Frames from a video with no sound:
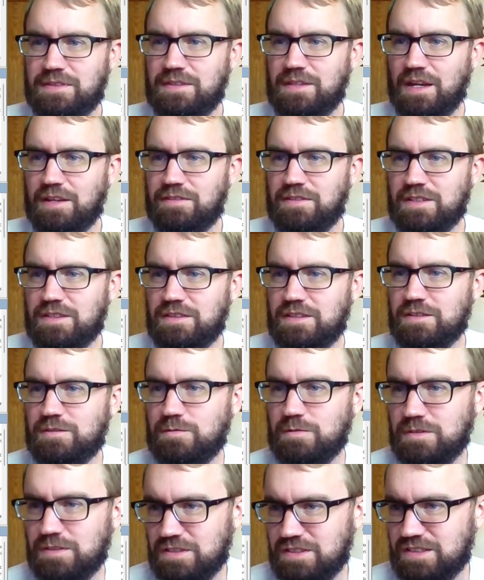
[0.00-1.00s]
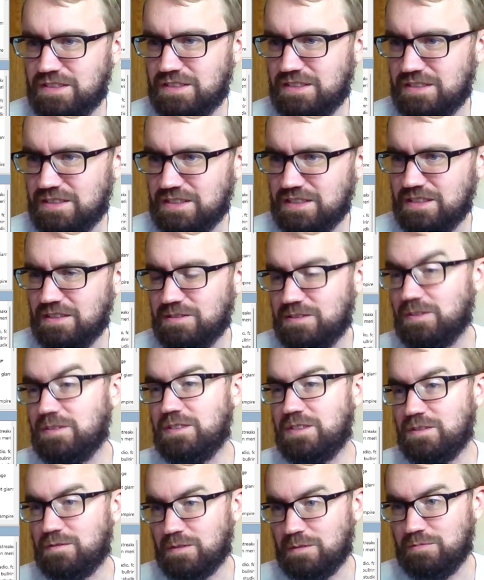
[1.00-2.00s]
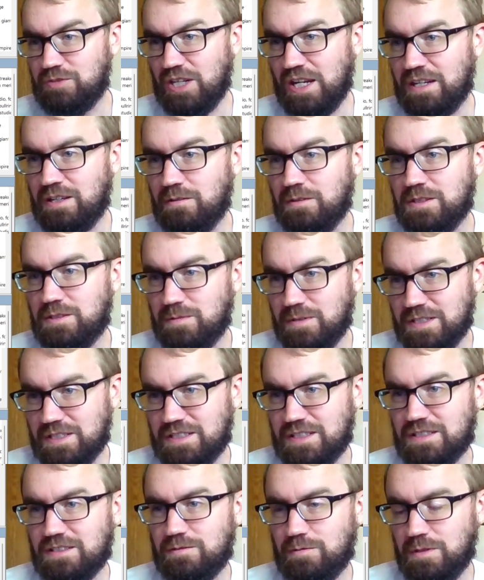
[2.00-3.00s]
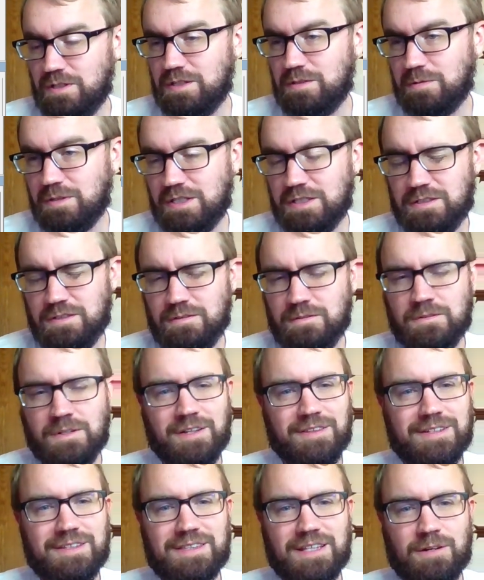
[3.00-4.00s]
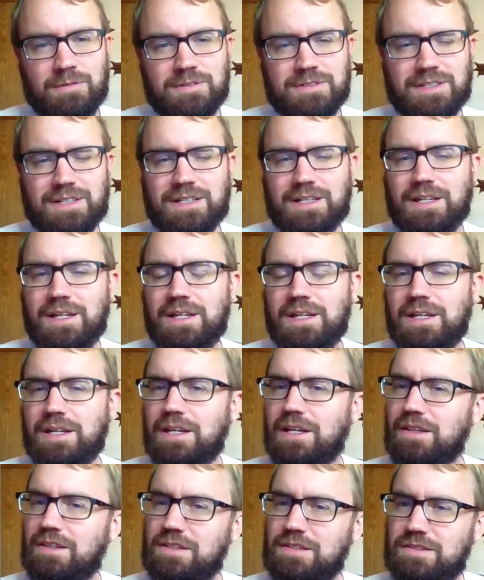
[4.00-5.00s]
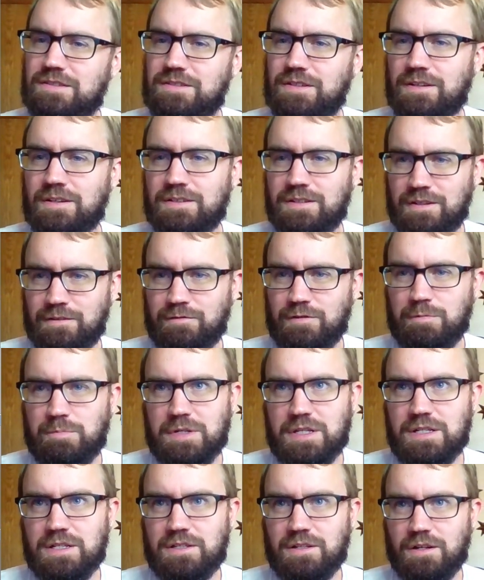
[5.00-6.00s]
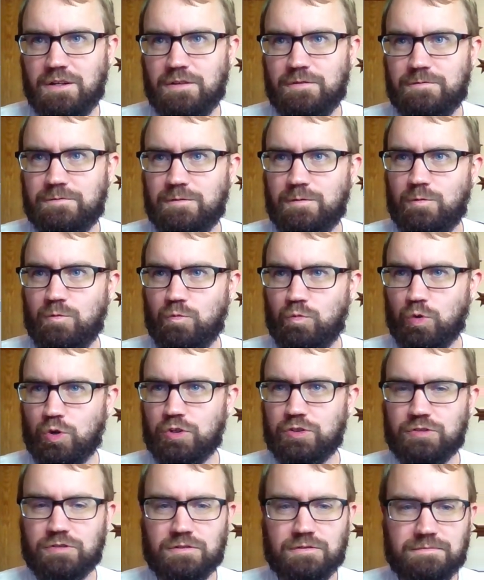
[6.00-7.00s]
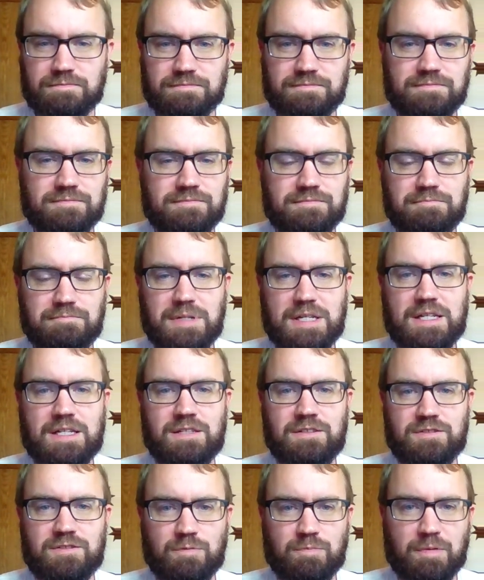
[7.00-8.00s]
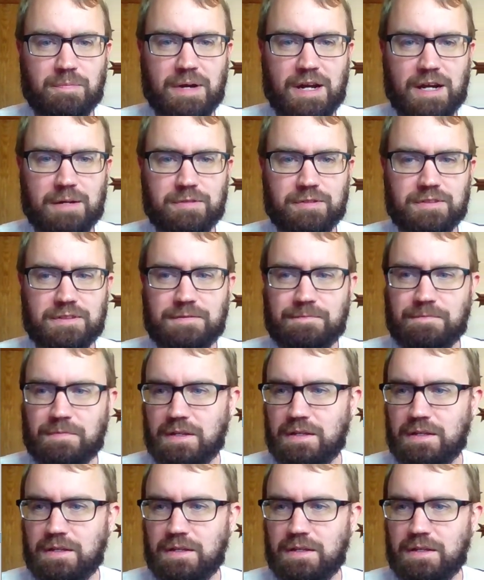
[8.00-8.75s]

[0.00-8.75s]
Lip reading: I think this is from January 26, 2022. I think that was like the start of the peak of Wordle being super popular.